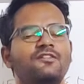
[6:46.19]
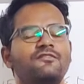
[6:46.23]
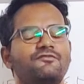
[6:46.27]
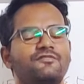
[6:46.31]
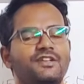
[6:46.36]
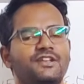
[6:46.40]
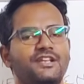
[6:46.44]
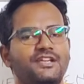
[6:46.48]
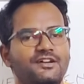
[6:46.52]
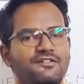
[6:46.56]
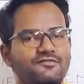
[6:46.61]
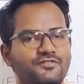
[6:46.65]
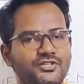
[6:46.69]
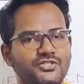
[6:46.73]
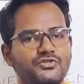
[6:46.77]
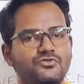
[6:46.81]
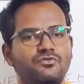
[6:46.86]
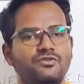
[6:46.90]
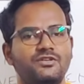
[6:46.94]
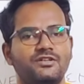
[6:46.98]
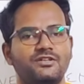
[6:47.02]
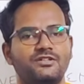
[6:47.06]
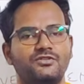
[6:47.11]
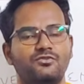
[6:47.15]
Whenever you
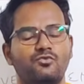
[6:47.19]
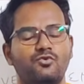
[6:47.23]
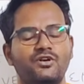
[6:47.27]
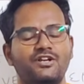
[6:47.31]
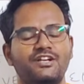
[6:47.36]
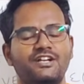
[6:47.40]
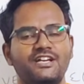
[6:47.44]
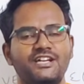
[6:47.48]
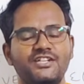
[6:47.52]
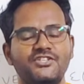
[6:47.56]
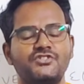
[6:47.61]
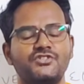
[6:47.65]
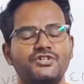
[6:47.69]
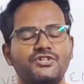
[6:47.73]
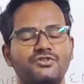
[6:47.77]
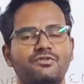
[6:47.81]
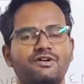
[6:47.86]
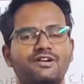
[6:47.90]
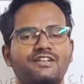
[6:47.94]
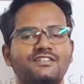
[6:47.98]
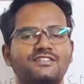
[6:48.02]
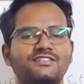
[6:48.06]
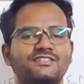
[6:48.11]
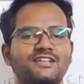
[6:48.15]
hear the word nature,
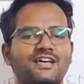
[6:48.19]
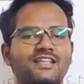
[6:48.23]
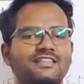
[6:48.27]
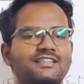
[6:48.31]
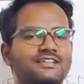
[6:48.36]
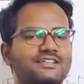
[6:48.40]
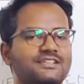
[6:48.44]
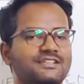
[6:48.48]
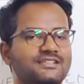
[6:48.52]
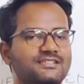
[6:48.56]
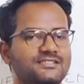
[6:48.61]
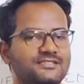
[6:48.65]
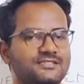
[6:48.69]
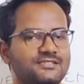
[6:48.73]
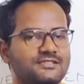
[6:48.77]
you understand that it